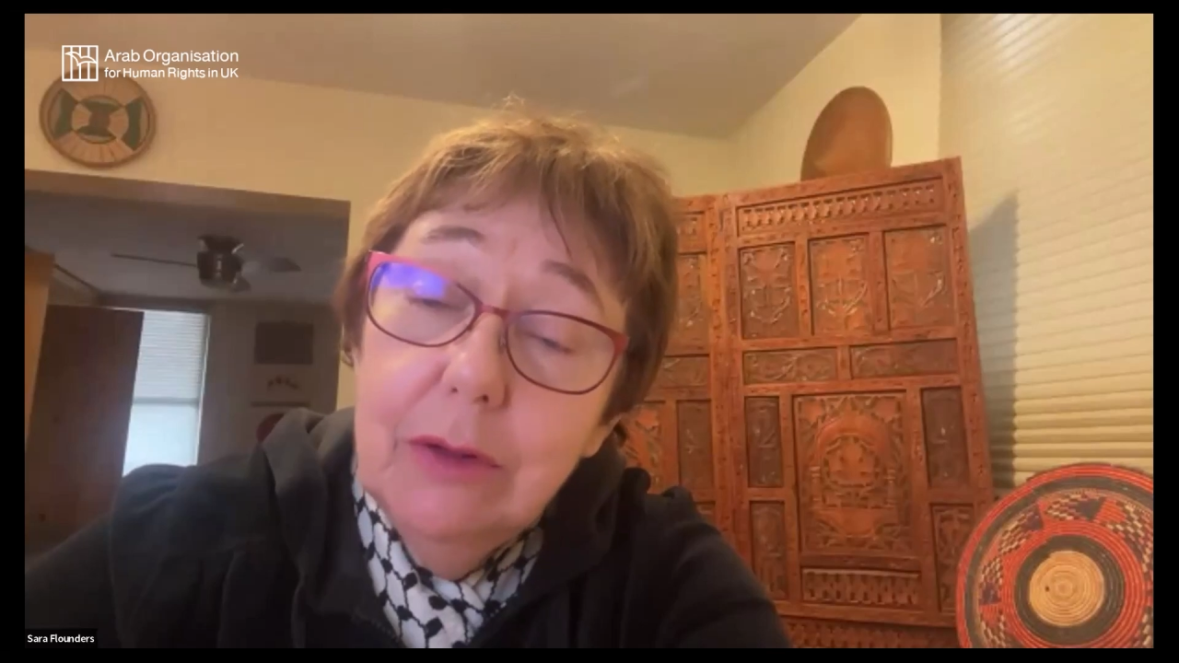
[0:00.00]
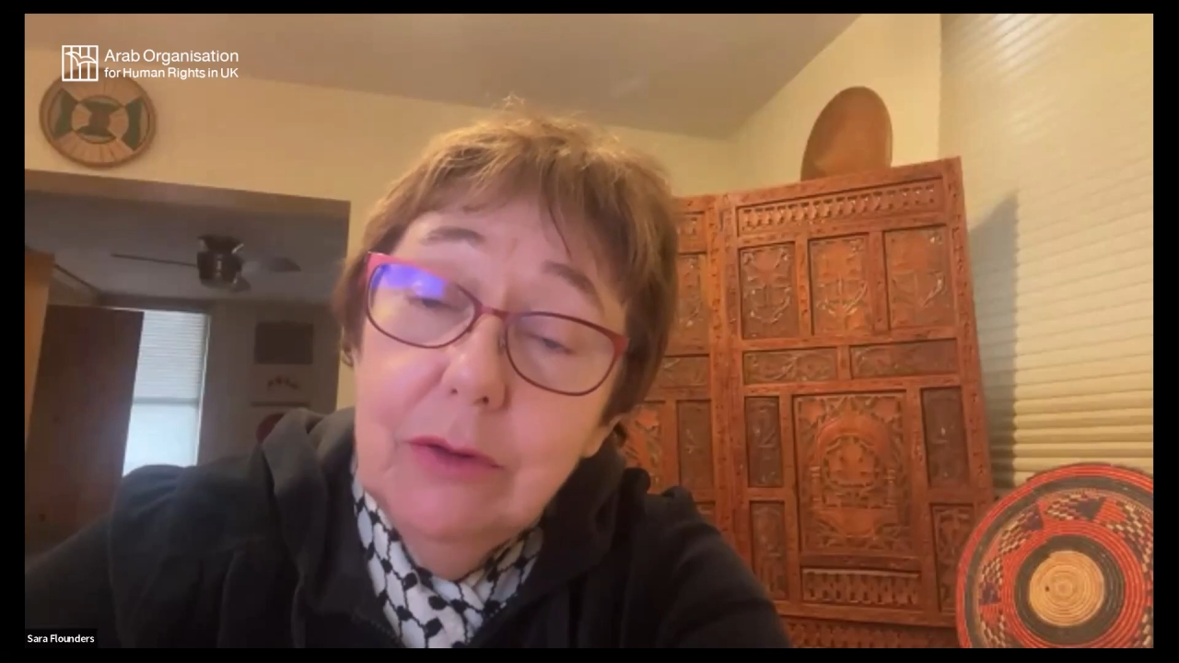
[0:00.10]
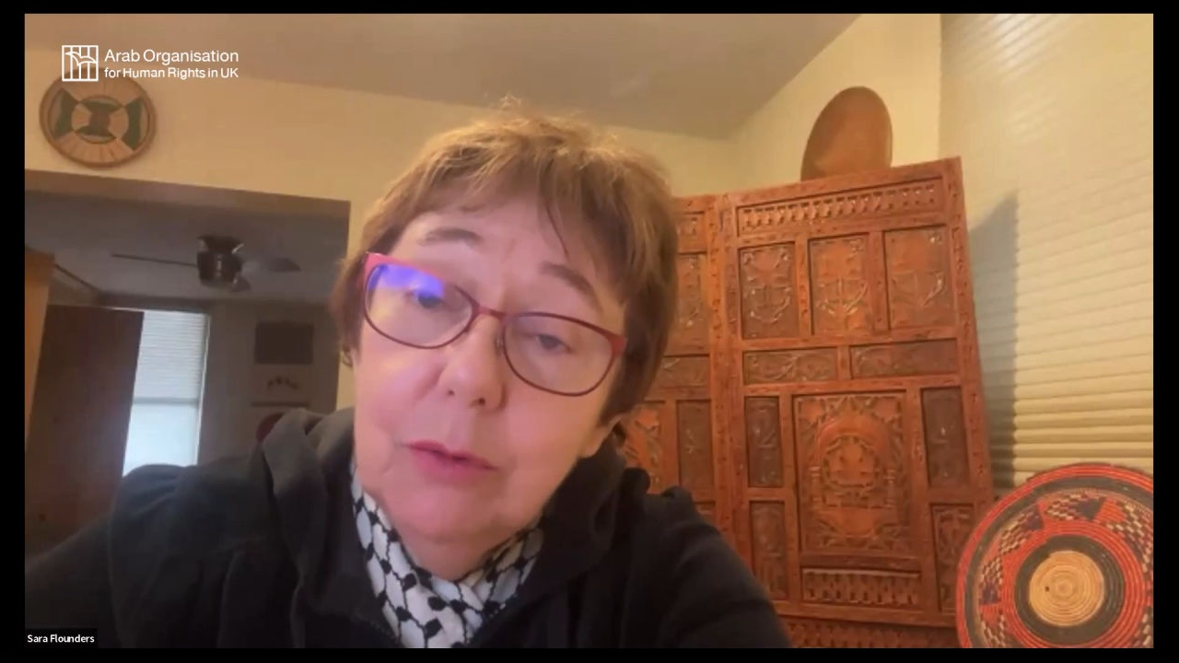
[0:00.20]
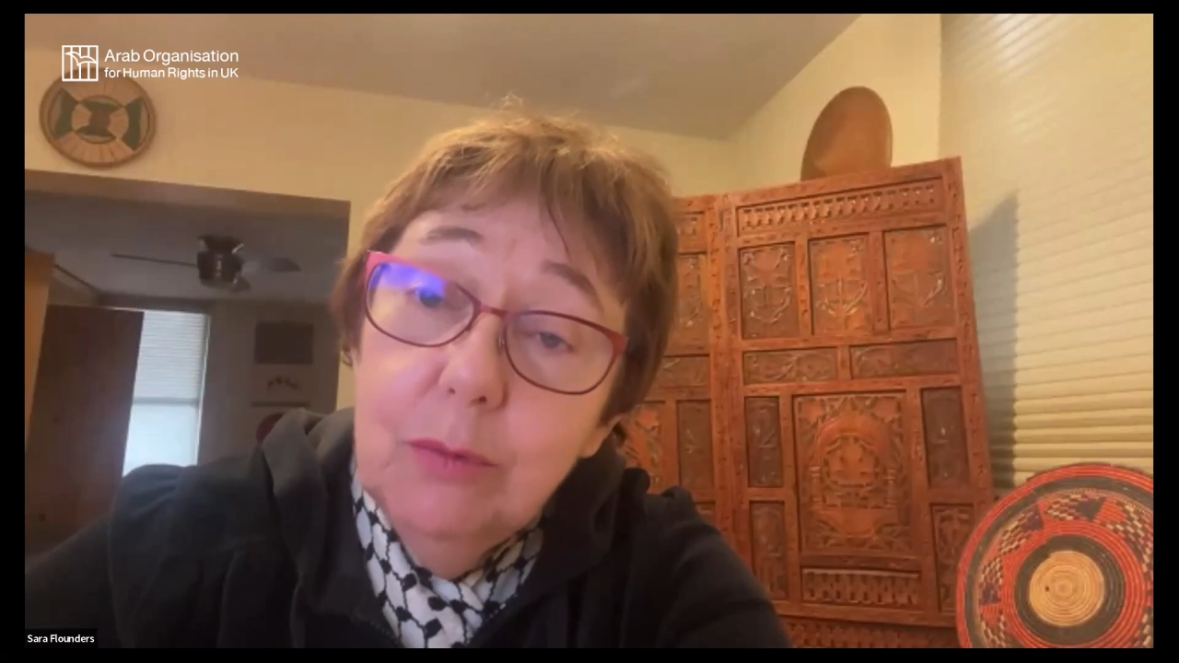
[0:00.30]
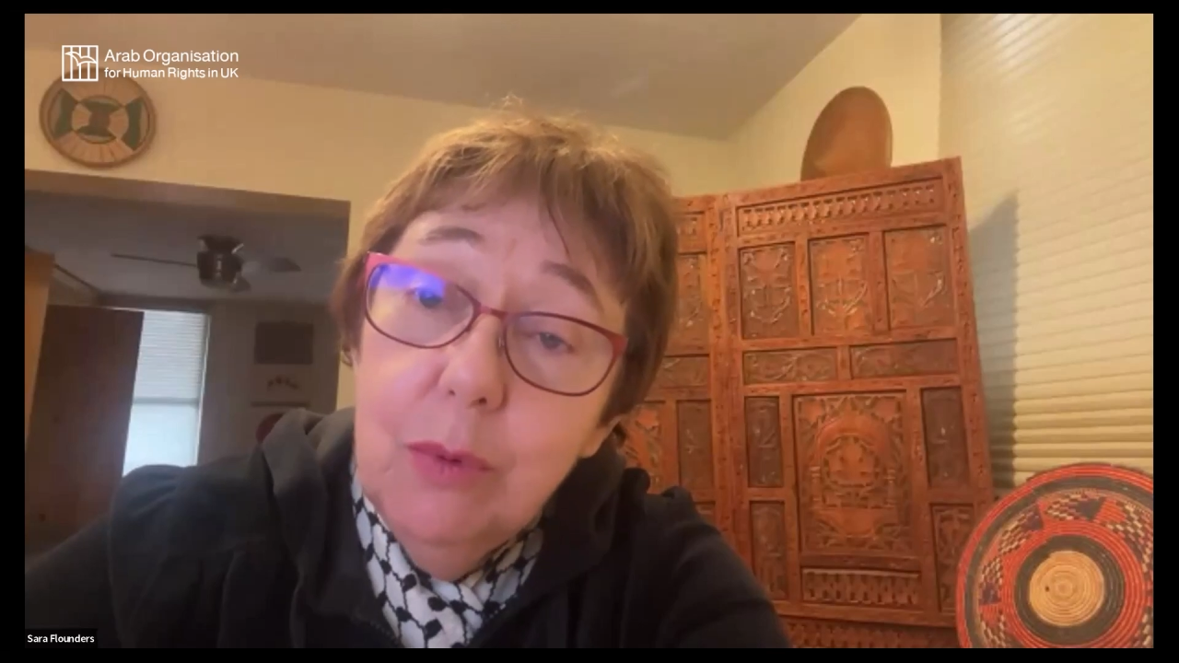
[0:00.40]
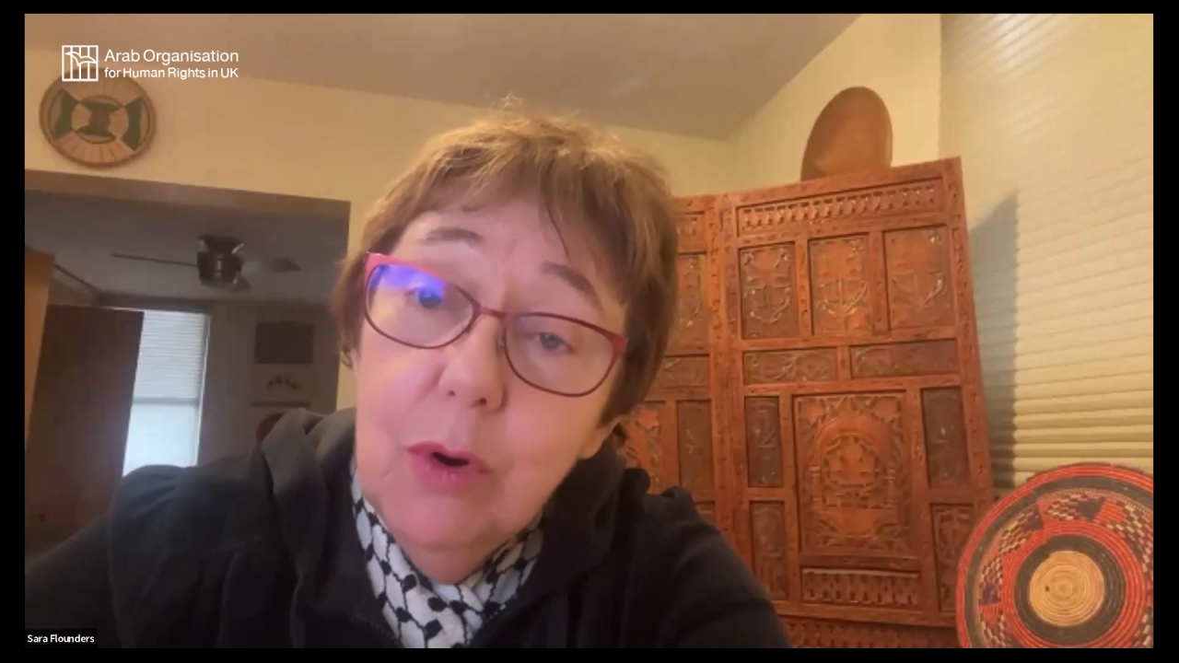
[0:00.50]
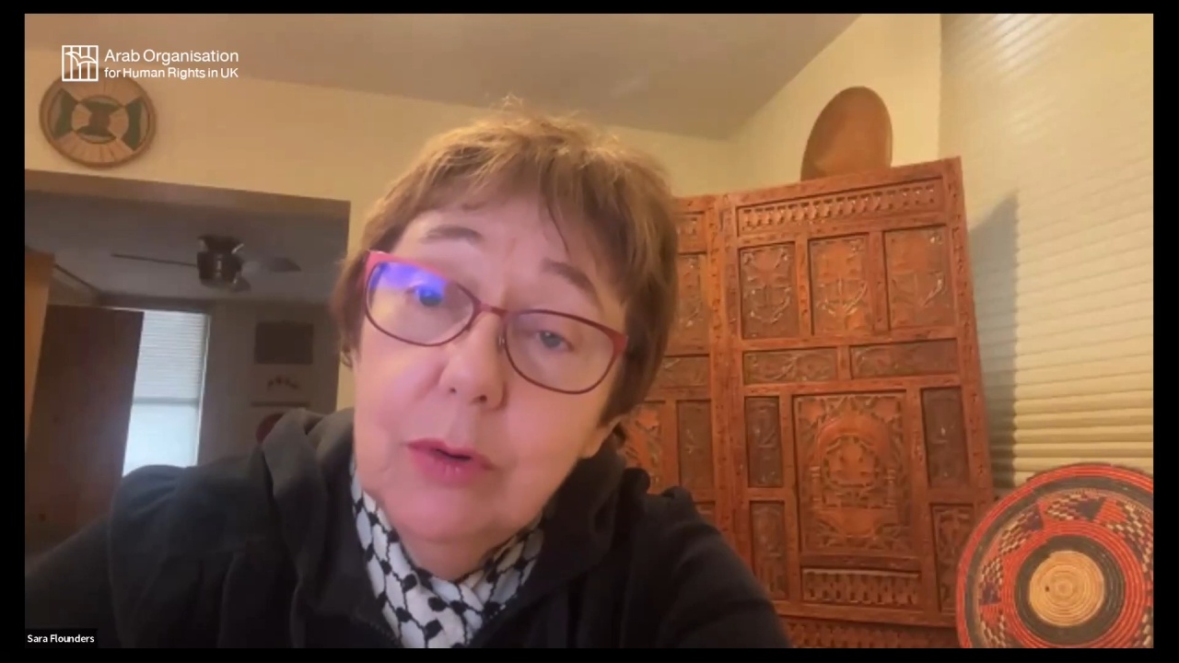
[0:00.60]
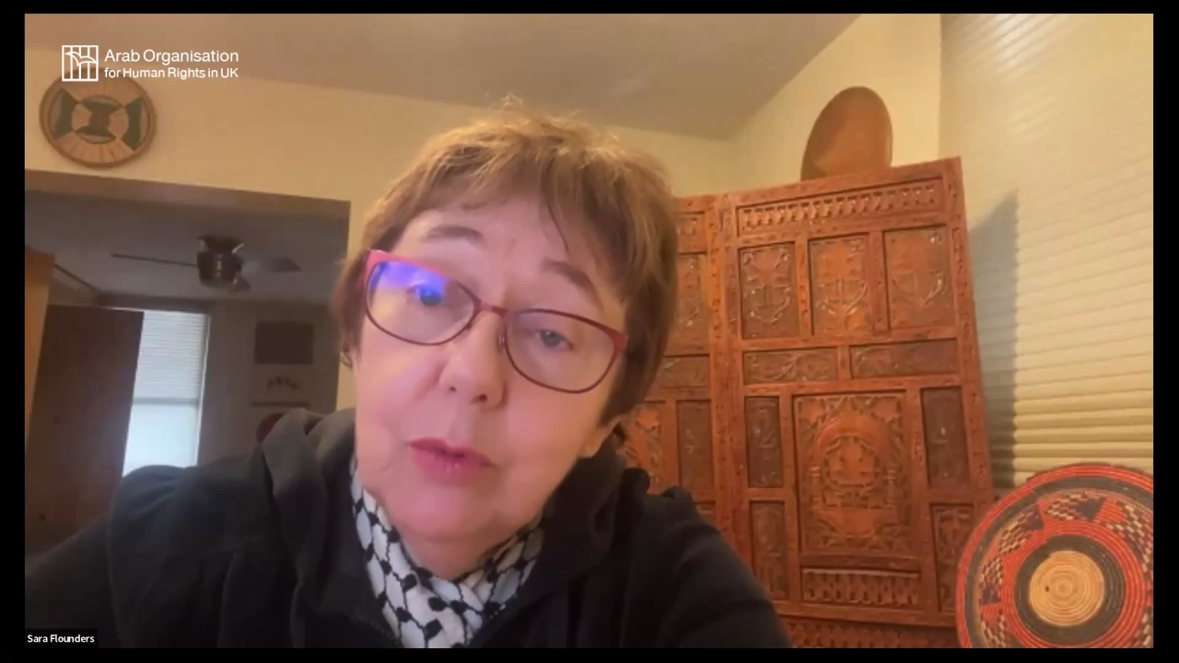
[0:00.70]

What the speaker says: and support